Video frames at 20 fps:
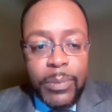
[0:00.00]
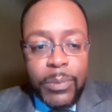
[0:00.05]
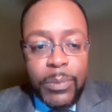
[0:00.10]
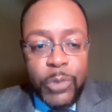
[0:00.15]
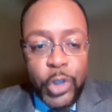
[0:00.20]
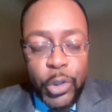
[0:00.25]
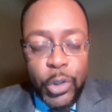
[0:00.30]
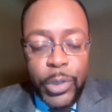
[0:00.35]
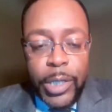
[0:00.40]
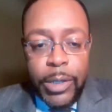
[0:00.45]

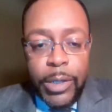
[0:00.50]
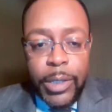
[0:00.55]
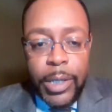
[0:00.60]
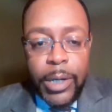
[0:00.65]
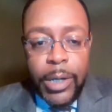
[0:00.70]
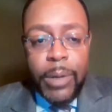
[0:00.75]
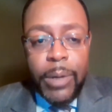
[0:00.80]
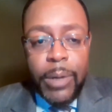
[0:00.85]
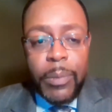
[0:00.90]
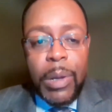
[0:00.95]
junior
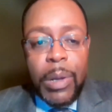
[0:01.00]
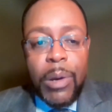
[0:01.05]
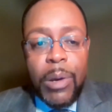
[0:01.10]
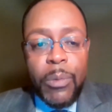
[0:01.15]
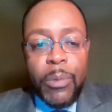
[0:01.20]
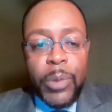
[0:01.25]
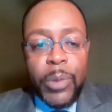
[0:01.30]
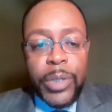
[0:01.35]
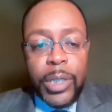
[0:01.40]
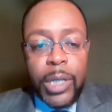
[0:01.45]
year
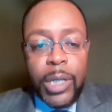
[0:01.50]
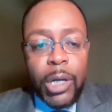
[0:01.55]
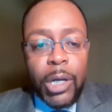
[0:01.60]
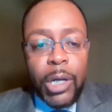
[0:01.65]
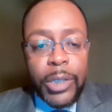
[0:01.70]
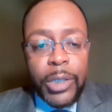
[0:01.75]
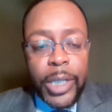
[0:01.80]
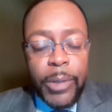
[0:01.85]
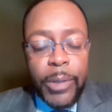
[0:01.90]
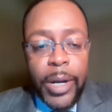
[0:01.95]
with a
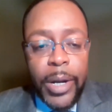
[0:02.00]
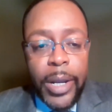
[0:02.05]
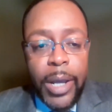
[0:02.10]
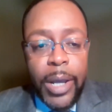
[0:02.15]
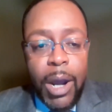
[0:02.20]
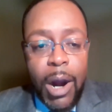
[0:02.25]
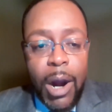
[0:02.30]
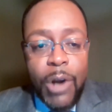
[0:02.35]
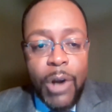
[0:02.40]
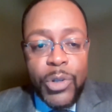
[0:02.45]

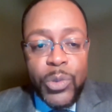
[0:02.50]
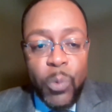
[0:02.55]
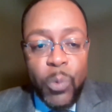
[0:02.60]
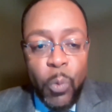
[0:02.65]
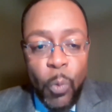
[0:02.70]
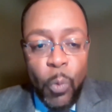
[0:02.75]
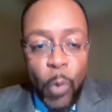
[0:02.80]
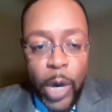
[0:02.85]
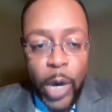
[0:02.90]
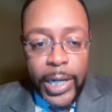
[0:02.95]
culinary arts
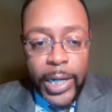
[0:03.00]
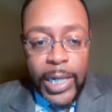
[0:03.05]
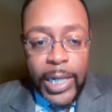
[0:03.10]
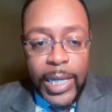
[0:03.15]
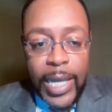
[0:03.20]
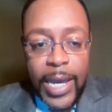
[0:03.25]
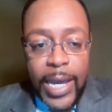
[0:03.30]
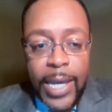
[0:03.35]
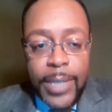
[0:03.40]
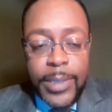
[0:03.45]
1
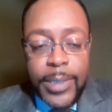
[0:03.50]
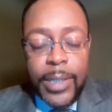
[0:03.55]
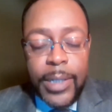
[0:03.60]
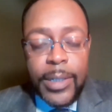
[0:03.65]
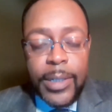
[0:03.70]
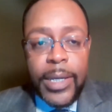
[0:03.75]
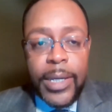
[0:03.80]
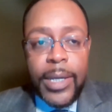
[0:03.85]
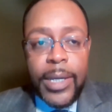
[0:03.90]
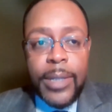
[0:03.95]
class,
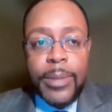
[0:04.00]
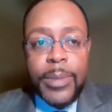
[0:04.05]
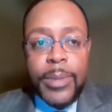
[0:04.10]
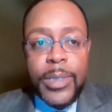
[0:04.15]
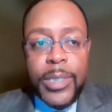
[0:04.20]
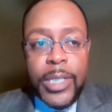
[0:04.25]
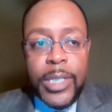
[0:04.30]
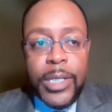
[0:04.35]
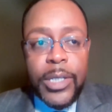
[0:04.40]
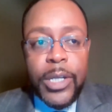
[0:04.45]
and then
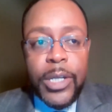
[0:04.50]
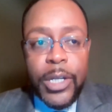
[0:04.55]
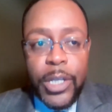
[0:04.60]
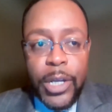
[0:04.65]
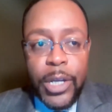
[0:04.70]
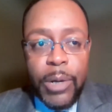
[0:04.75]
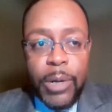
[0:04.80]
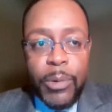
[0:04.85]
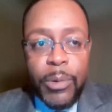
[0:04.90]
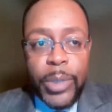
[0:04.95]
senior
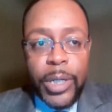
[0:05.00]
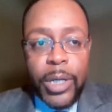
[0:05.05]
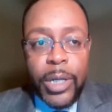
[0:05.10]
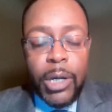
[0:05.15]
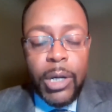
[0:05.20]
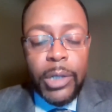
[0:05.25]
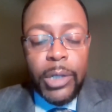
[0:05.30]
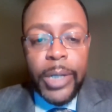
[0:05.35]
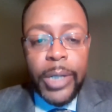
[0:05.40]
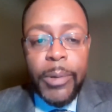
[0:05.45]
year with a
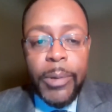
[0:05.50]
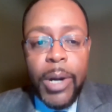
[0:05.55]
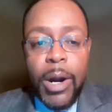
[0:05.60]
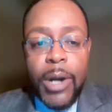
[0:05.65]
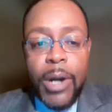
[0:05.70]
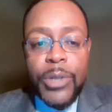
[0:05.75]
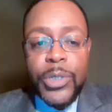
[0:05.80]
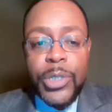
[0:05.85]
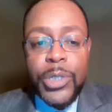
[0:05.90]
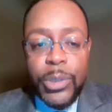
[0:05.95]
culinary
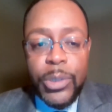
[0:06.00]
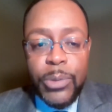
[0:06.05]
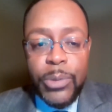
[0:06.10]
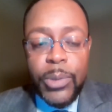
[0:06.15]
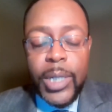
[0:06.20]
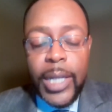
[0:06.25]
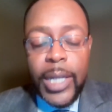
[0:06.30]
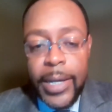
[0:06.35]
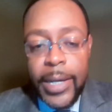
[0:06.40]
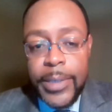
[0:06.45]
arts 2
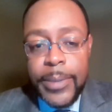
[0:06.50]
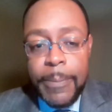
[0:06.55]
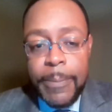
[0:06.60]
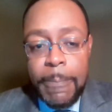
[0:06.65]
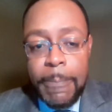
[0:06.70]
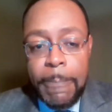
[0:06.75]
class.